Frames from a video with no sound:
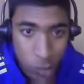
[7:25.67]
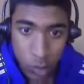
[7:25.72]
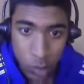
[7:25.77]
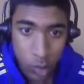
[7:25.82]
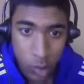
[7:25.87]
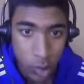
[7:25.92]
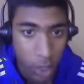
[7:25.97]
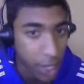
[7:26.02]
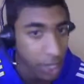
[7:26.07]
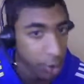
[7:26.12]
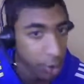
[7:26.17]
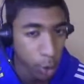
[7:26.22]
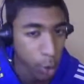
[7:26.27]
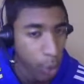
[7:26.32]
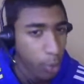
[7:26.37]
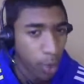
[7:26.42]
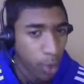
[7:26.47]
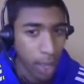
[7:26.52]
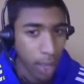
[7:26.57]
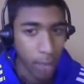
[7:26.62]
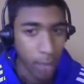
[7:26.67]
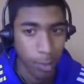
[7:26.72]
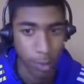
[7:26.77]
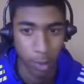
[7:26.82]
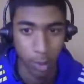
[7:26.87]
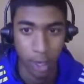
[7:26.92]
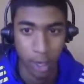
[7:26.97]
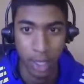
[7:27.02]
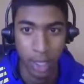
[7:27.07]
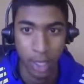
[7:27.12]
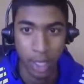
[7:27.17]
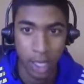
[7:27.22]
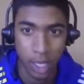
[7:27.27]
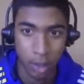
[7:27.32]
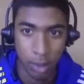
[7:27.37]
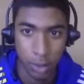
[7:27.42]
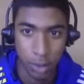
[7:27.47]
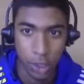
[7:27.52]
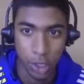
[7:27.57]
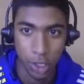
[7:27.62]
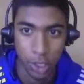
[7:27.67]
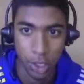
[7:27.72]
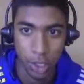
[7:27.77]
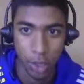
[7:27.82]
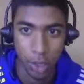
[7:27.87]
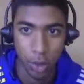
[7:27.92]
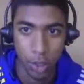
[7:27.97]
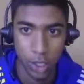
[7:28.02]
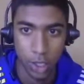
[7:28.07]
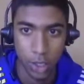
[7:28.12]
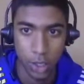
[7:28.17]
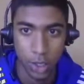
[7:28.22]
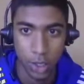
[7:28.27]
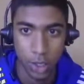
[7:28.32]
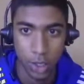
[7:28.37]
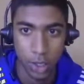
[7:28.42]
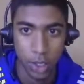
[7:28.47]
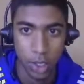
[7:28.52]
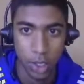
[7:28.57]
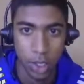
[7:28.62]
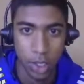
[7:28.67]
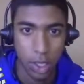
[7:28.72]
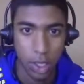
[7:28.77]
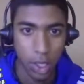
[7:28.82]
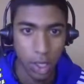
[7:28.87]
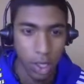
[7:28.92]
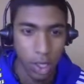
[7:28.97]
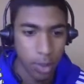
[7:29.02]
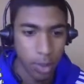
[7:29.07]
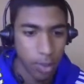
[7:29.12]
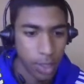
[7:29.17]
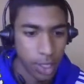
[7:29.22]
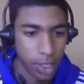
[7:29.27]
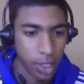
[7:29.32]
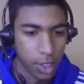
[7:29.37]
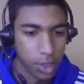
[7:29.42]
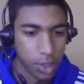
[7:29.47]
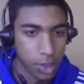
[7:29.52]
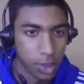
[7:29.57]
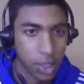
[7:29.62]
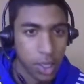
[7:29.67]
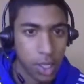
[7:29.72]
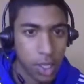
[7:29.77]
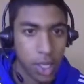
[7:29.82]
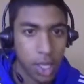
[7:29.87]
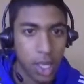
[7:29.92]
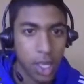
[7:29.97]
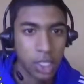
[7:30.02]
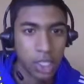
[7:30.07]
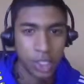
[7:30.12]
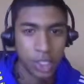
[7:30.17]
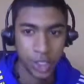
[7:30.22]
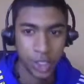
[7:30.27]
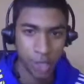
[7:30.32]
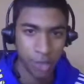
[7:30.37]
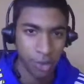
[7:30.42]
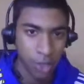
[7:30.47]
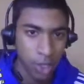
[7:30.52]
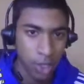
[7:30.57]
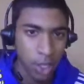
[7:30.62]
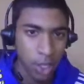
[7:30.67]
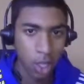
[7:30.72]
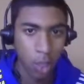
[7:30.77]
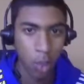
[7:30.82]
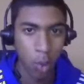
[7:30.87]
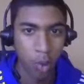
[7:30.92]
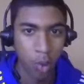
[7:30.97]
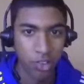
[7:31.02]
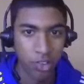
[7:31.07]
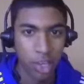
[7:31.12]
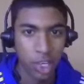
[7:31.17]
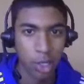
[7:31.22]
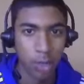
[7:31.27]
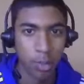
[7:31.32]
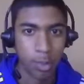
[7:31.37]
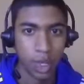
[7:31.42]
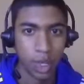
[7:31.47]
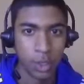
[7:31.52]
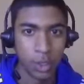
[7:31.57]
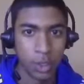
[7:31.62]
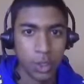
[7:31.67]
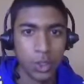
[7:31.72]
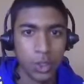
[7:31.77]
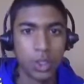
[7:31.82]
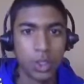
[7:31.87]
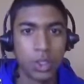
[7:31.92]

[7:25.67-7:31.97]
I don't know what'll happen, but I think I'm just gonna go this because generally the lower rated puzzles,